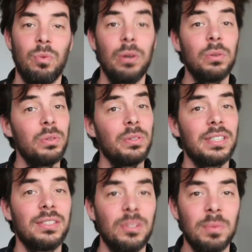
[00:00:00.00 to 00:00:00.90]
We're all
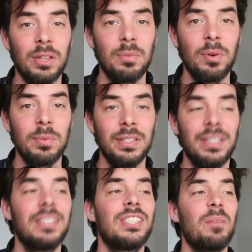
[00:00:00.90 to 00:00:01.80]
using Zoom at the moment,
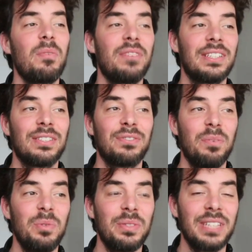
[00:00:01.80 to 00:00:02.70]
some of us for
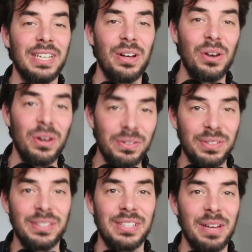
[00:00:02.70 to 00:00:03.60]
music a lot of
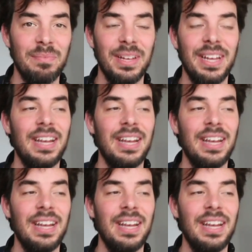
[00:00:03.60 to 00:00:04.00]
the time.